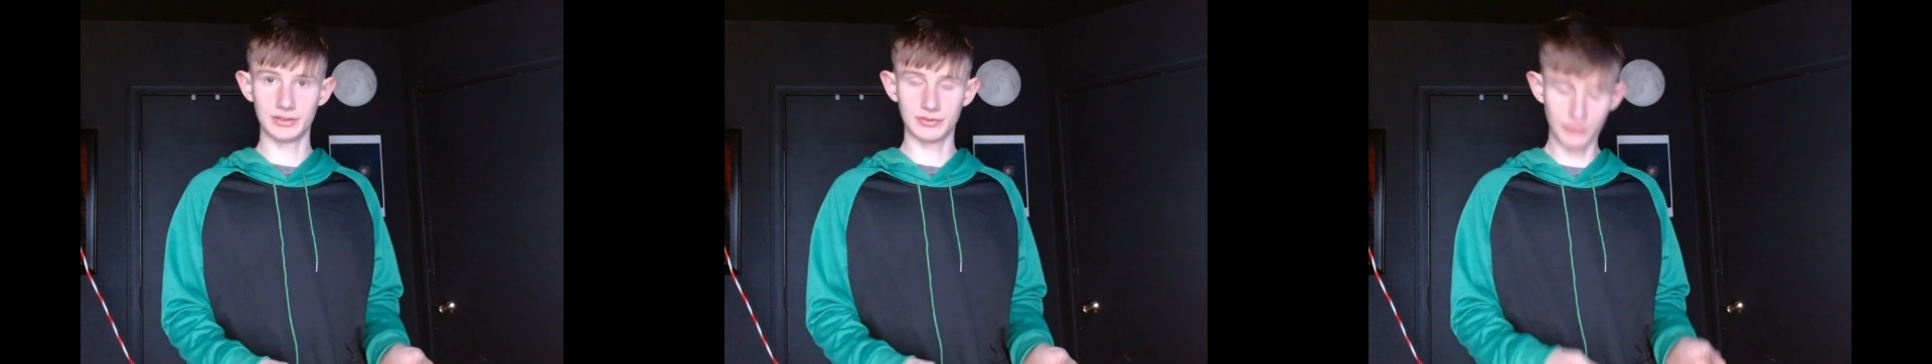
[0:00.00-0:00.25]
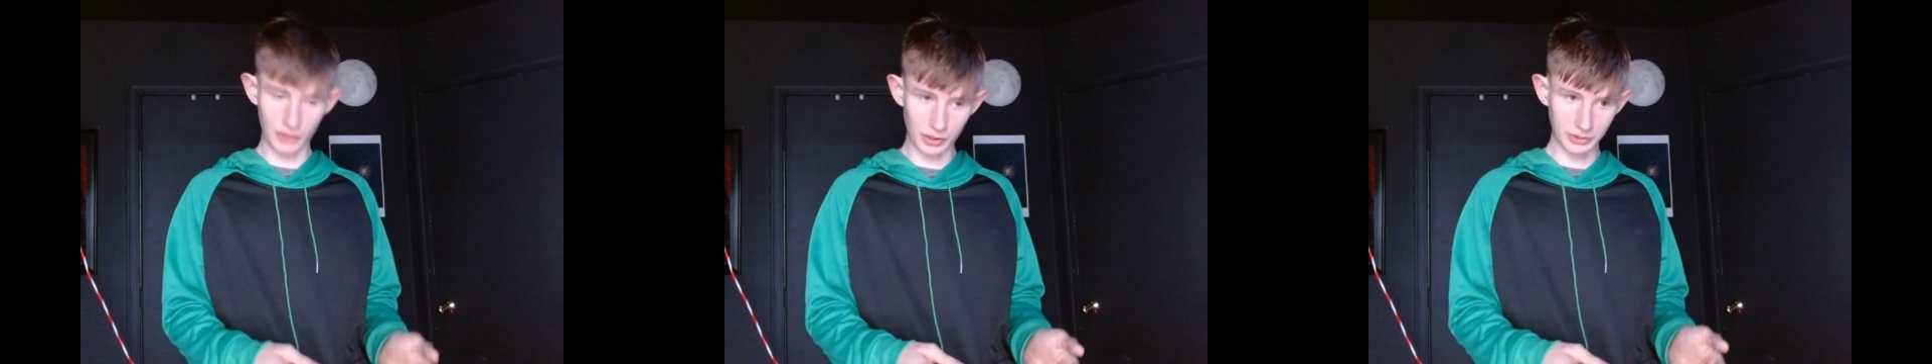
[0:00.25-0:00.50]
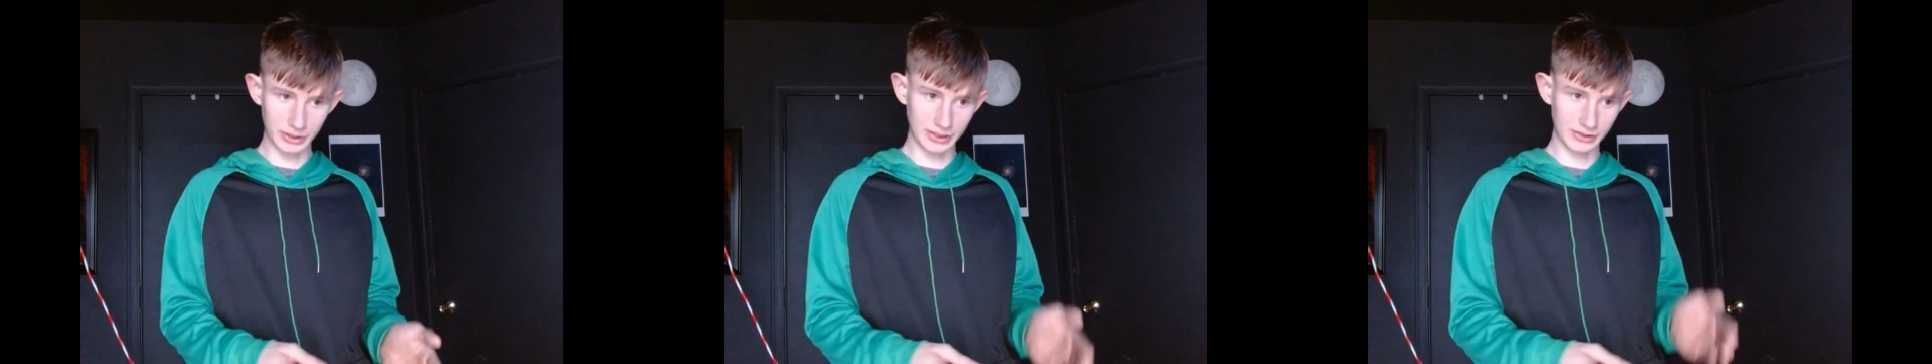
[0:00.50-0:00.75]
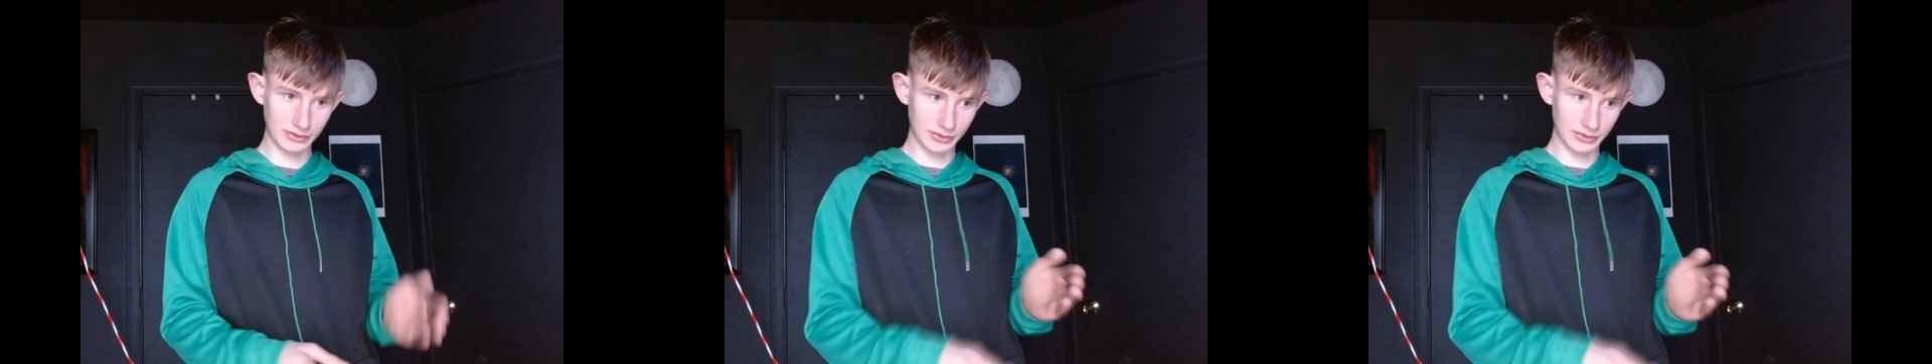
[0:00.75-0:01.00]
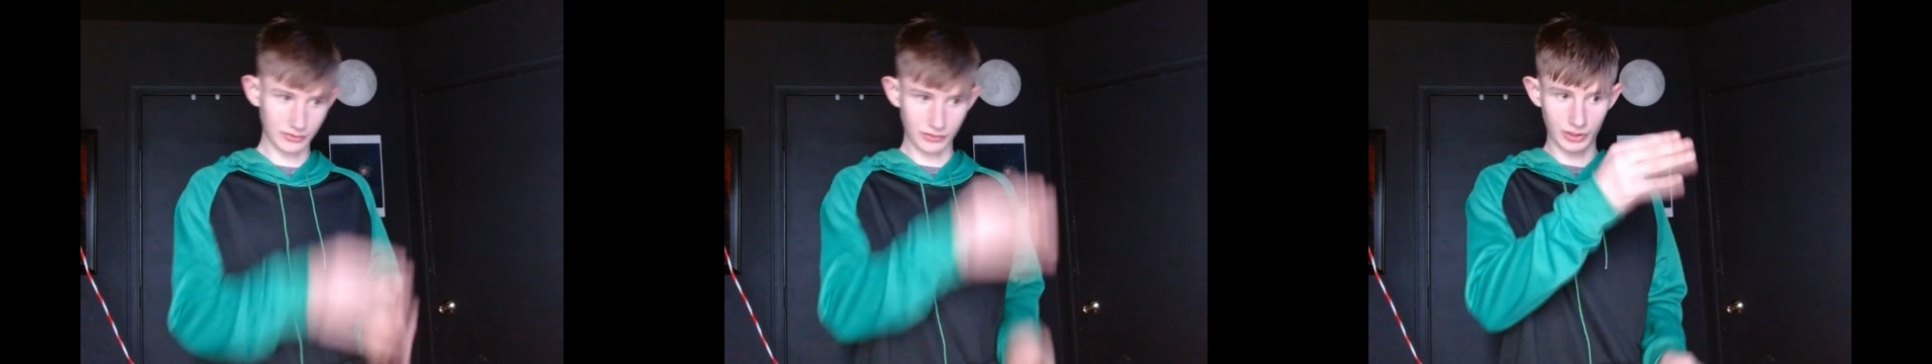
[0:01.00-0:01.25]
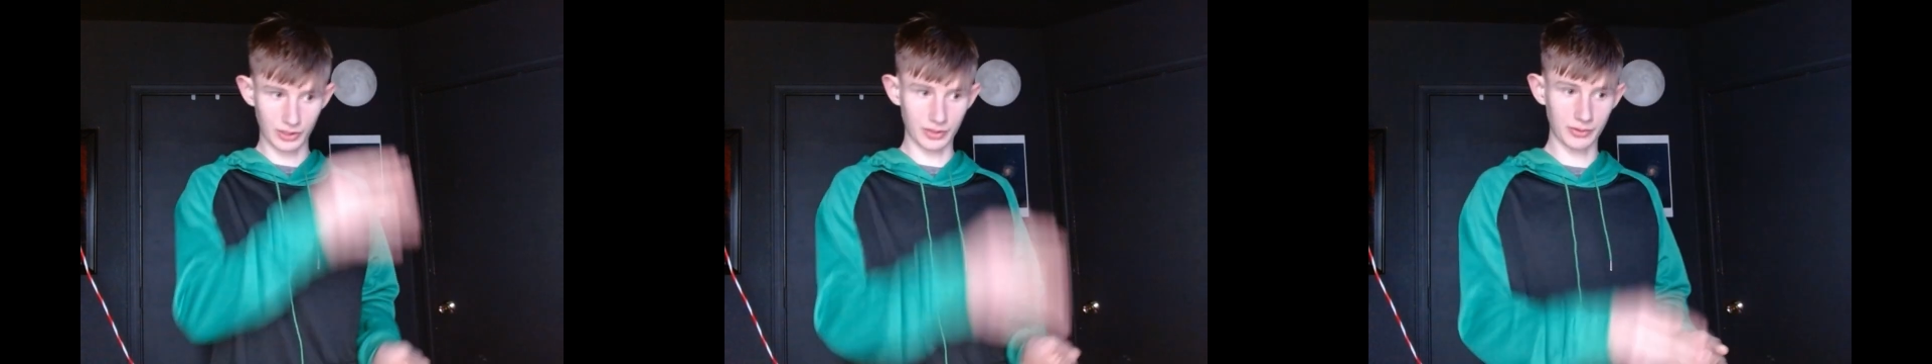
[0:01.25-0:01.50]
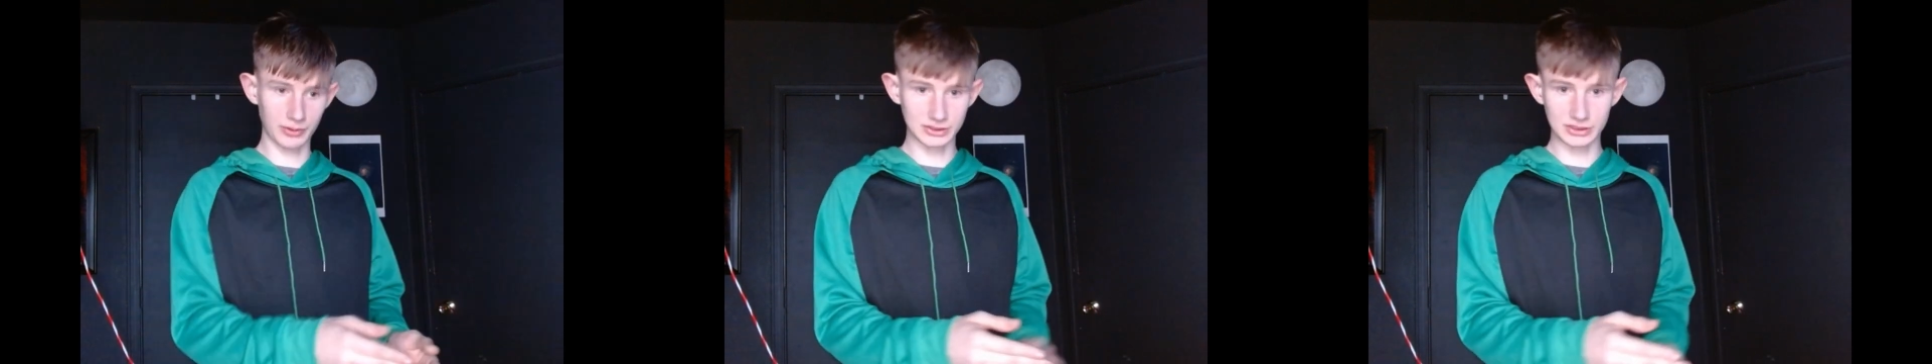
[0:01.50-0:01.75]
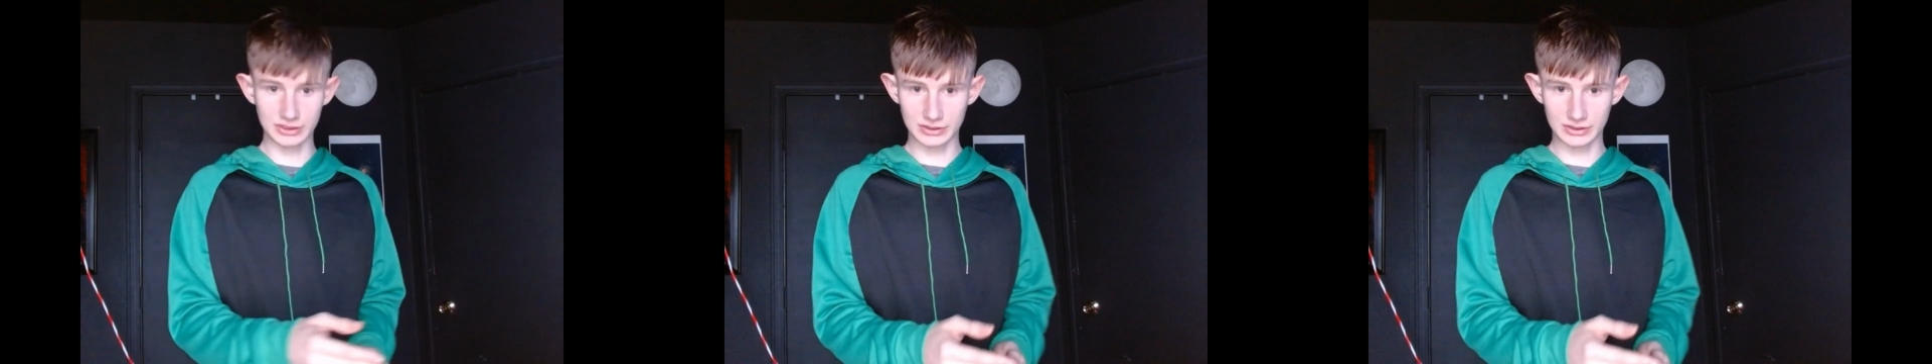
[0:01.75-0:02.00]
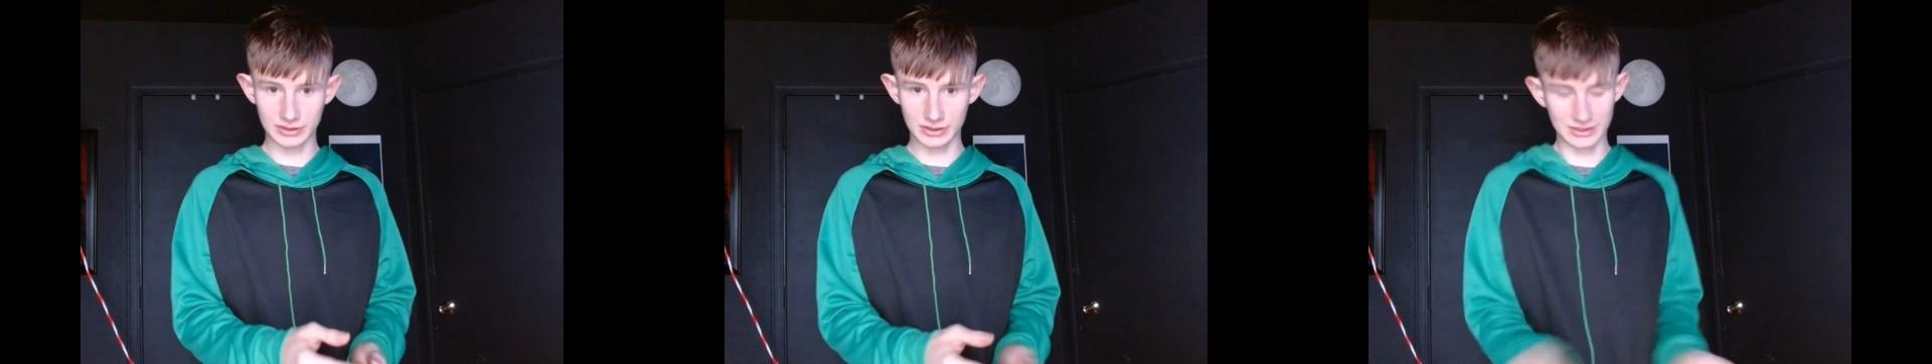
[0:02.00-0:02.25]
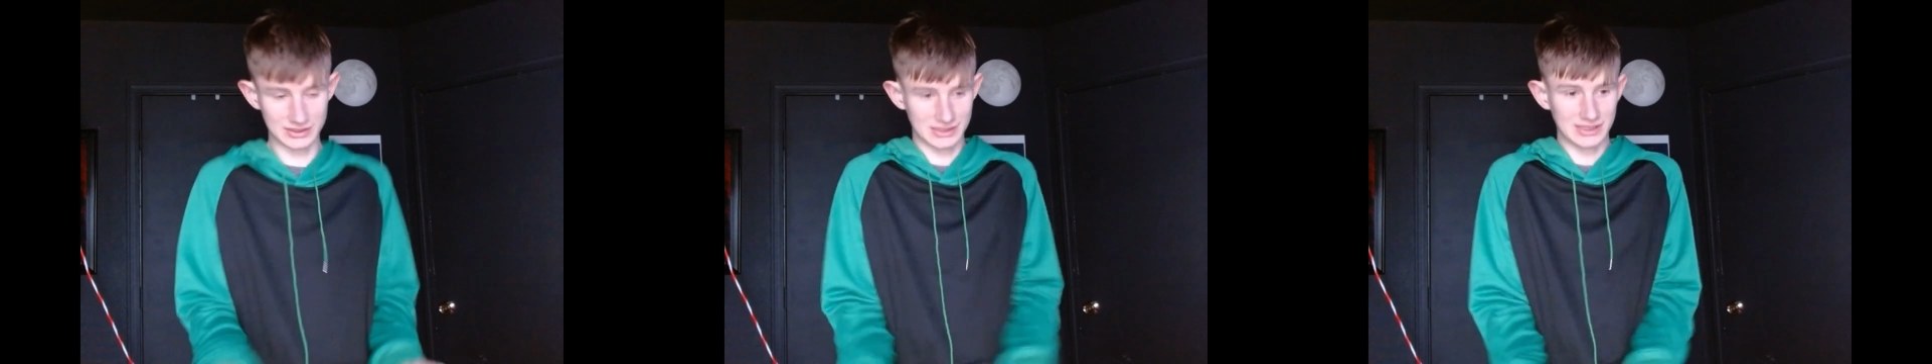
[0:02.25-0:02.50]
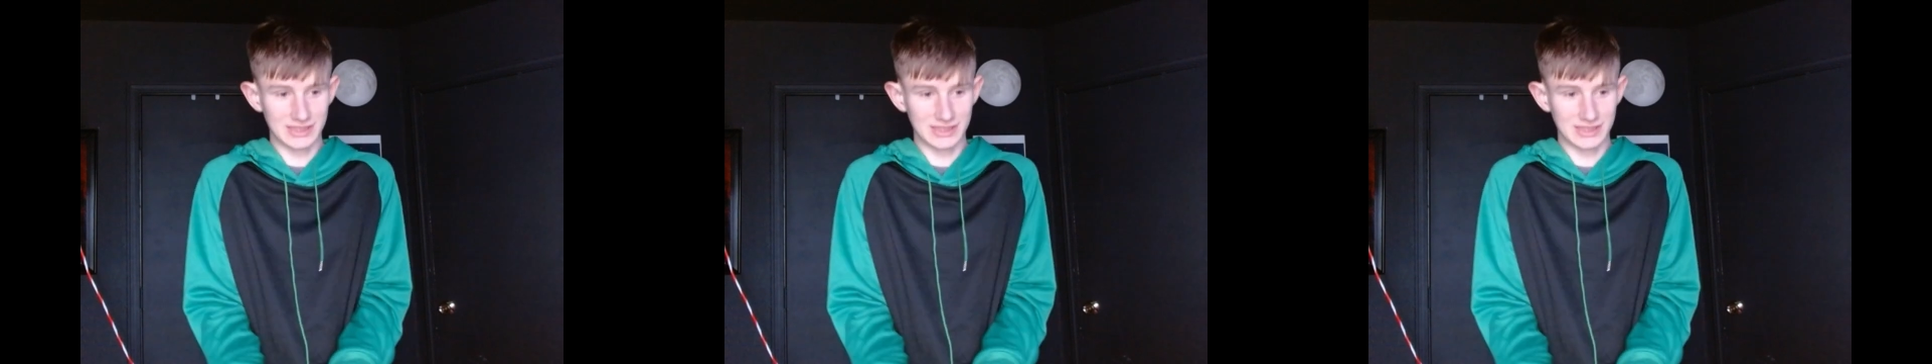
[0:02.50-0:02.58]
voting for the other ones, because